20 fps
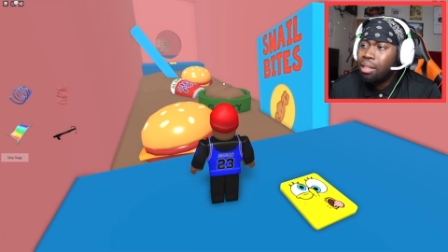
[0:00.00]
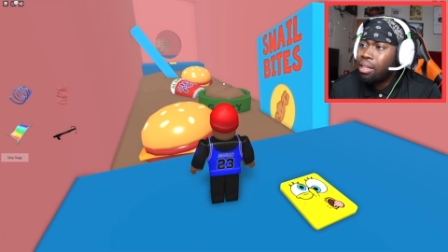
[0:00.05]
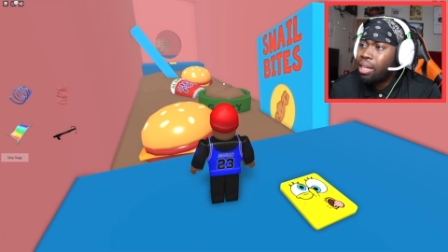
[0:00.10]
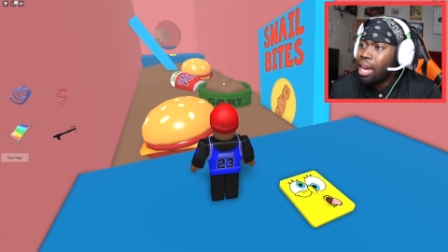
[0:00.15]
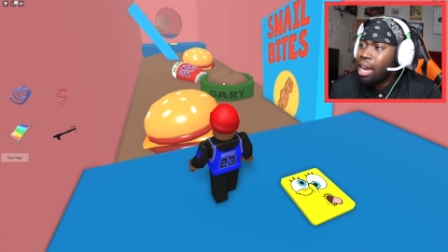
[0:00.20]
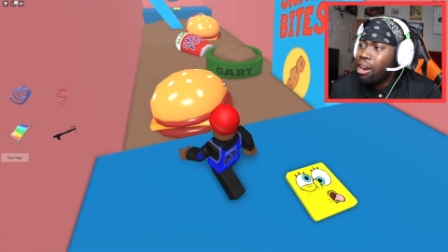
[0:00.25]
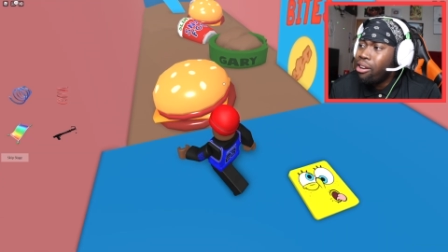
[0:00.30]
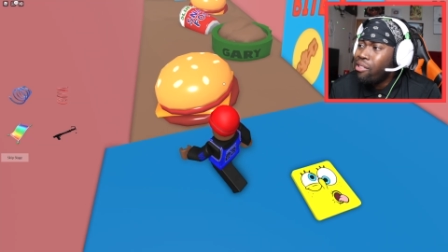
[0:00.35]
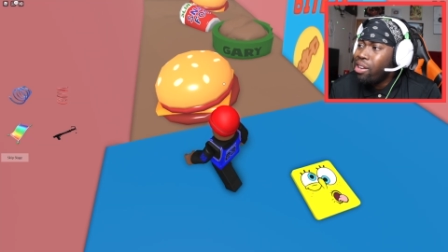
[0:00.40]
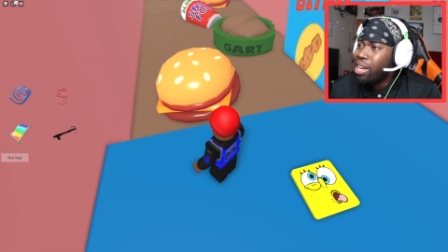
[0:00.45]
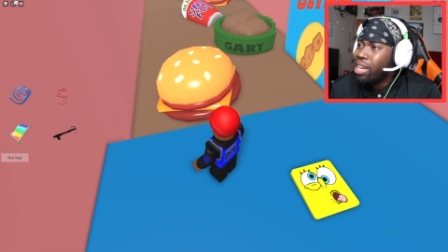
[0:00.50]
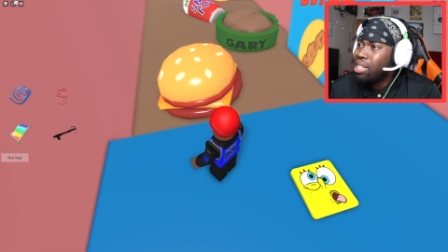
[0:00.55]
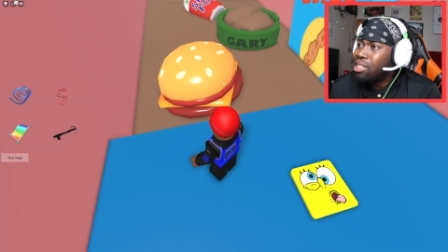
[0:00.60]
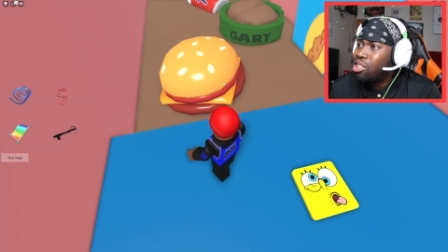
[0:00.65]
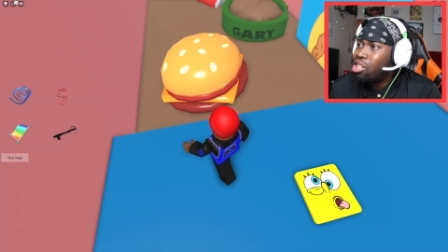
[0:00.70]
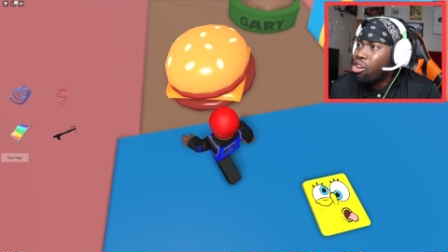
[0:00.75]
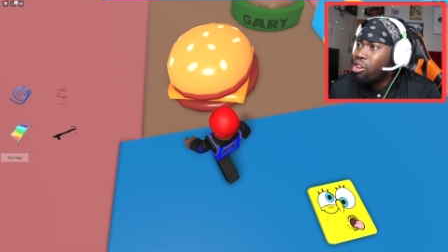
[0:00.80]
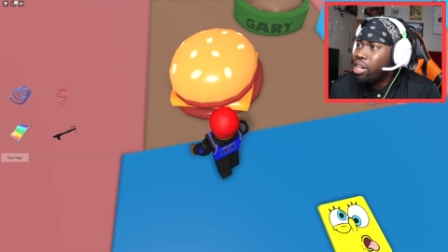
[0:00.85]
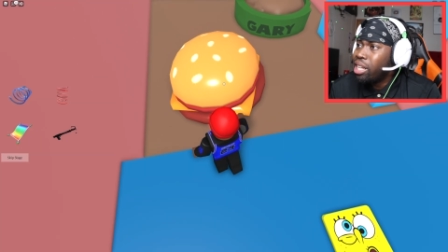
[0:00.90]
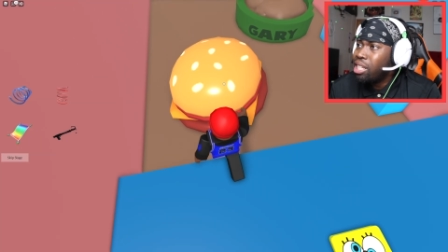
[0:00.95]
Gary is
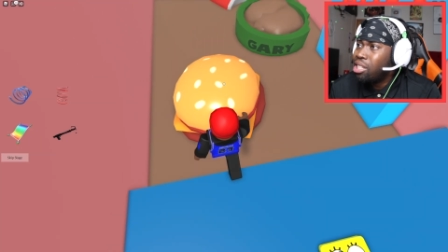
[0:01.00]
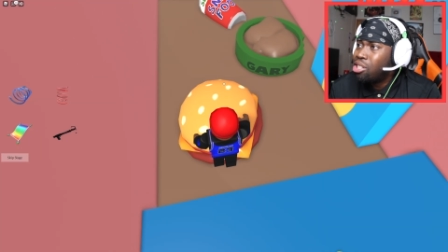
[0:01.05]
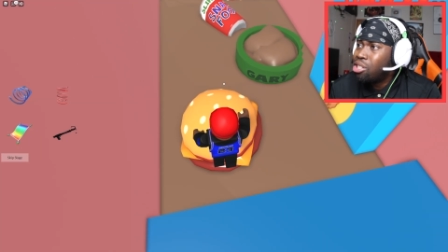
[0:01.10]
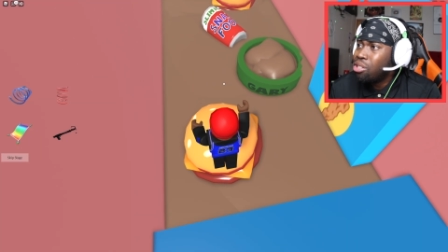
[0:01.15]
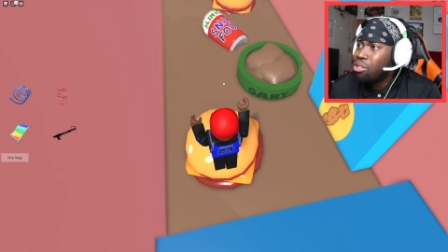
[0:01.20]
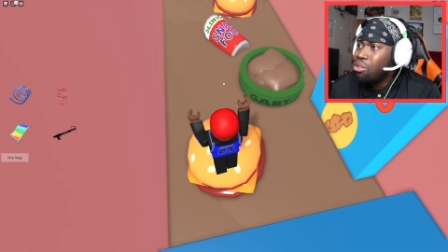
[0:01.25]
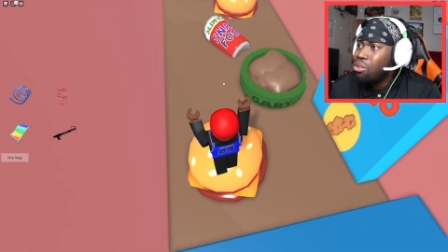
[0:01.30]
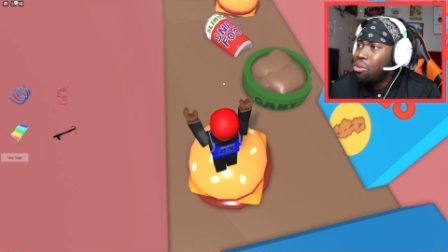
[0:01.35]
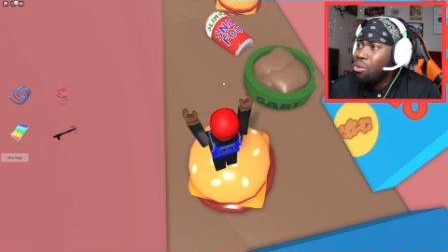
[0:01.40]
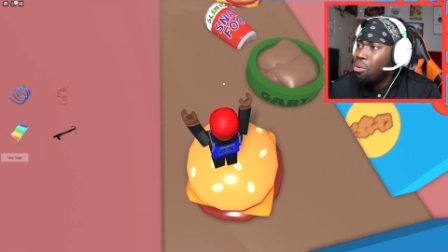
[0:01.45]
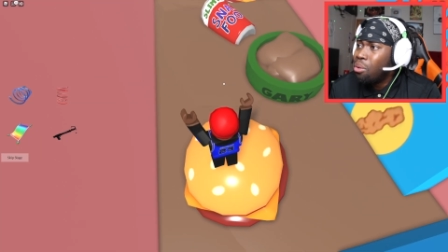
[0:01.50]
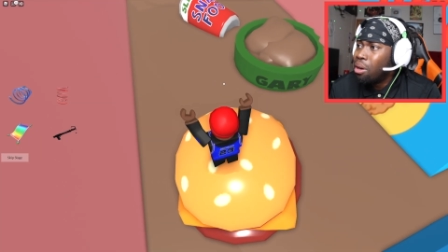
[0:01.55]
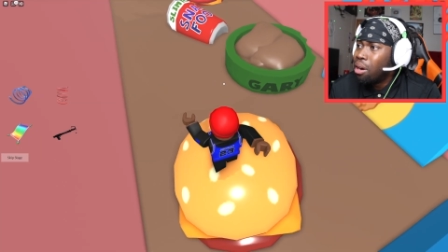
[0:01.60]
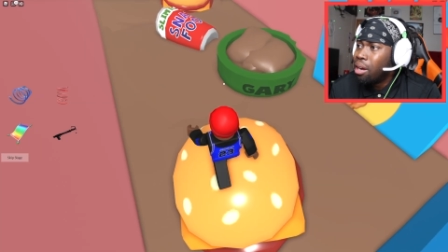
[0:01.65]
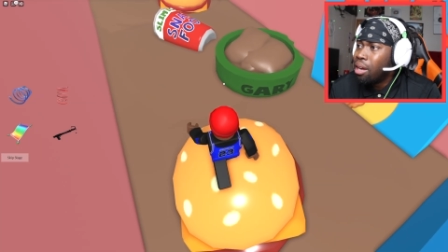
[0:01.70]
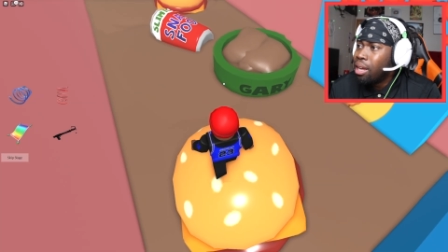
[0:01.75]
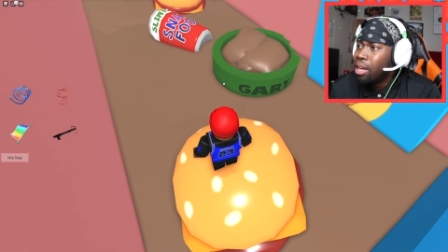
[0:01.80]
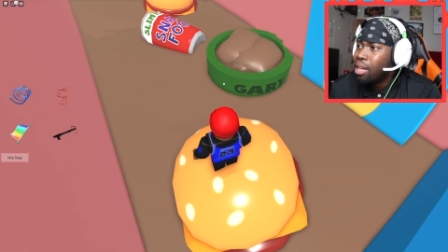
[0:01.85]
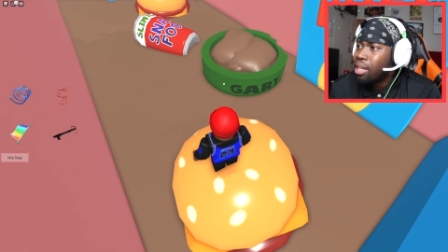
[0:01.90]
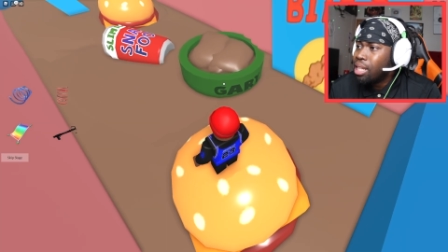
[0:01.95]
dirty too.
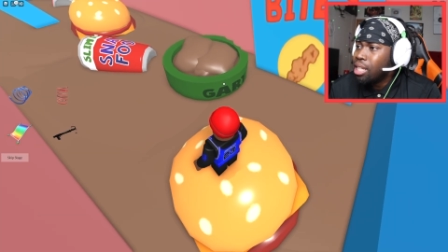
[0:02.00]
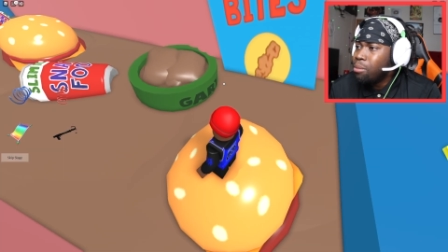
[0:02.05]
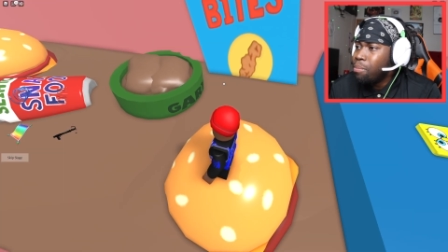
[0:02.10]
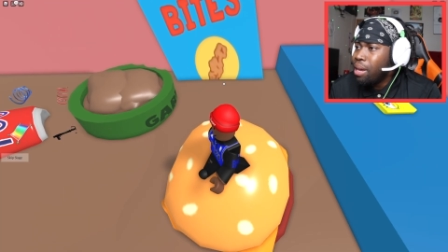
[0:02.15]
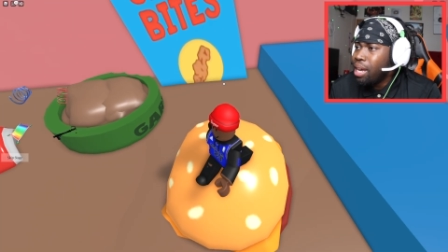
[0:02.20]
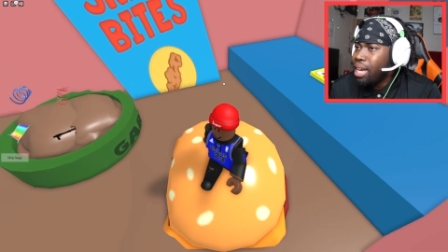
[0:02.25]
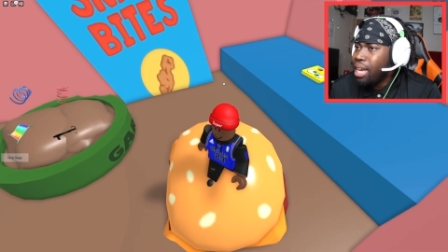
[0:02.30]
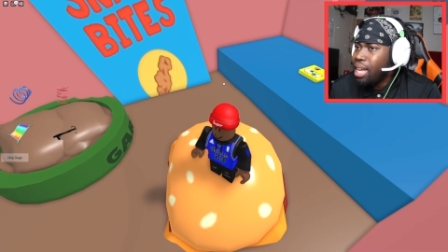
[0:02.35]
This man